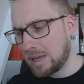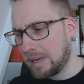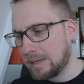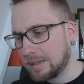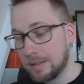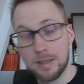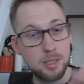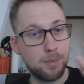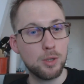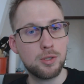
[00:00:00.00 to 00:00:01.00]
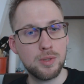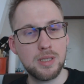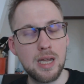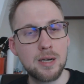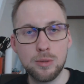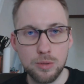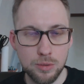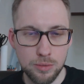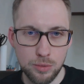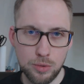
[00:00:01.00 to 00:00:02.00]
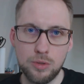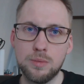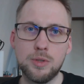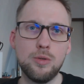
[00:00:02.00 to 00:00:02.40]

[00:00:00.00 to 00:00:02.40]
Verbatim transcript: And their sponsor is La Couronne du Comte,